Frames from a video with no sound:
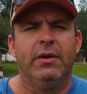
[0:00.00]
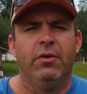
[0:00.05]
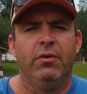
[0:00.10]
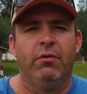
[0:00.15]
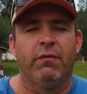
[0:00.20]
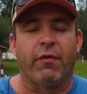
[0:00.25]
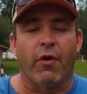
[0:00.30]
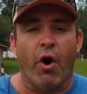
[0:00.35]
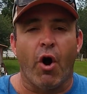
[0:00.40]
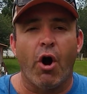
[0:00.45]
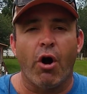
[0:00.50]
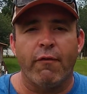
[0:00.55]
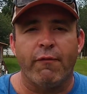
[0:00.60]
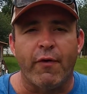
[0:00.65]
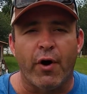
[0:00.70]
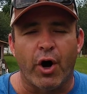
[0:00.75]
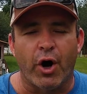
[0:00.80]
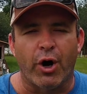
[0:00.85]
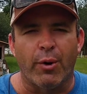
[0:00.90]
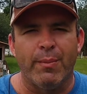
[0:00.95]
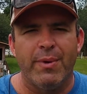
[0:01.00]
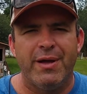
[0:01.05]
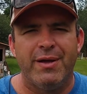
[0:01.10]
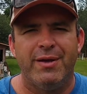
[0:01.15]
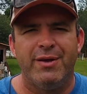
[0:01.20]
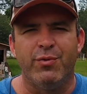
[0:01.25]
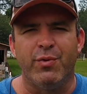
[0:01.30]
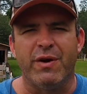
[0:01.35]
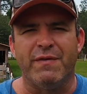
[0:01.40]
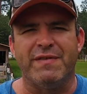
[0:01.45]
for our farm,
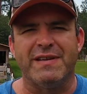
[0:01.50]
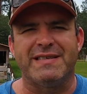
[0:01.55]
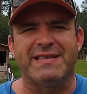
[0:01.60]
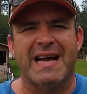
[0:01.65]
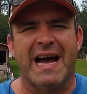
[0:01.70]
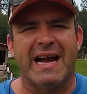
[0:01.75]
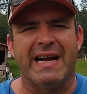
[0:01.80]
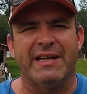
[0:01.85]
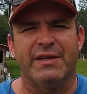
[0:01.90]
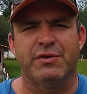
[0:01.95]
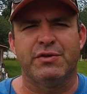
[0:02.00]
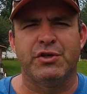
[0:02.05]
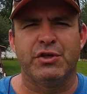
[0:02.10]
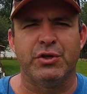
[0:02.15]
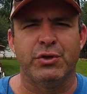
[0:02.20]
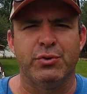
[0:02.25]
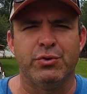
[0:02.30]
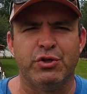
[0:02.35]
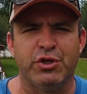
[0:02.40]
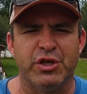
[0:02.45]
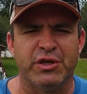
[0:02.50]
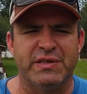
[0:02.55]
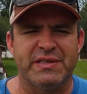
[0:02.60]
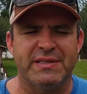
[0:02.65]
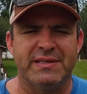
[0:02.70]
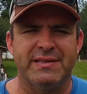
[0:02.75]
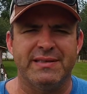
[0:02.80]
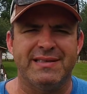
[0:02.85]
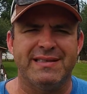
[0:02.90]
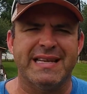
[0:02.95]
we've decided to
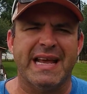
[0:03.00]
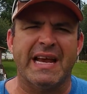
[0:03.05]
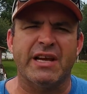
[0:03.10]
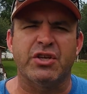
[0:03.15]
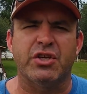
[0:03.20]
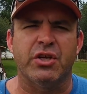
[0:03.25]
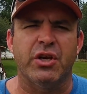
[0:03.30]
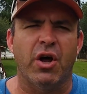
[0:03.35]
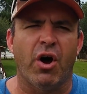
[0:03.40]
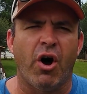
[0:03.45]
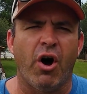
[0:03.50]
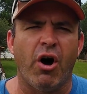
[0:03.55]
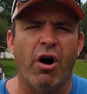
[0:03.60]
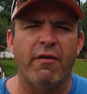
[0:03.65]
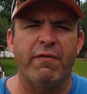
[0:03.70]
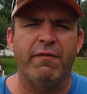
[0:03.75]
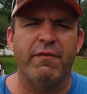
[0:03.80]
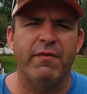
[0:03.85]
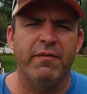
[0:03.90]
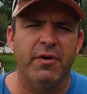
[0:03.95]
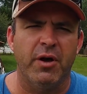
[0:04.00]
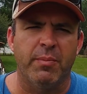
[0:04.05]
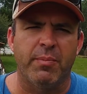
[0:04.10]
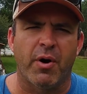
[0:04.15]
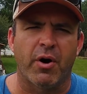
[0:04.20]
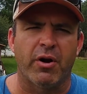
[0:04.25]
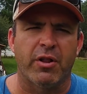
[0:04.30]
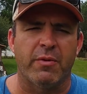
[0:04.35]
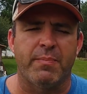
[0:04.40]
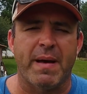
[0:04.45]
just section off a
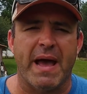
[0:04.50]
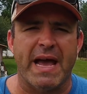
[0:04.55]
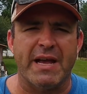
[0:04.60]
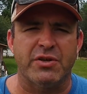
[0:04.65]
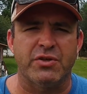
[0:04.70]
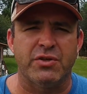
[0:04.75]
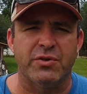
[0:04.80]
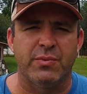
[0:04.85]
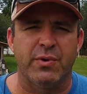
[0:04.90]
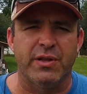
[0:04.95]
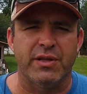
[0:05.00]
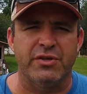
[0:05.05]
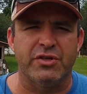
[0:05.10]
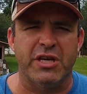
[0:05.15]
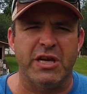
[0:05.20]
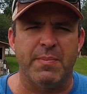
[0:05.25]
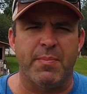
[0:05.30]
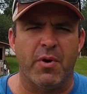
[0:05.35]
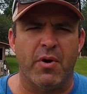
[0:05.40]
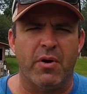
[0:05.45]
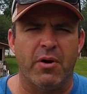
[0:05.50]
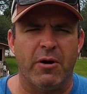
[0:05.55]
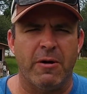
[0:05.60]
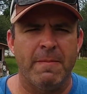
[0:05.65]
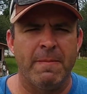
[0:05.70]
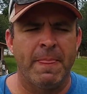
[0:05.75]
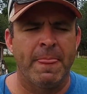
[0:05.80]
part of the pasture where the sheep are,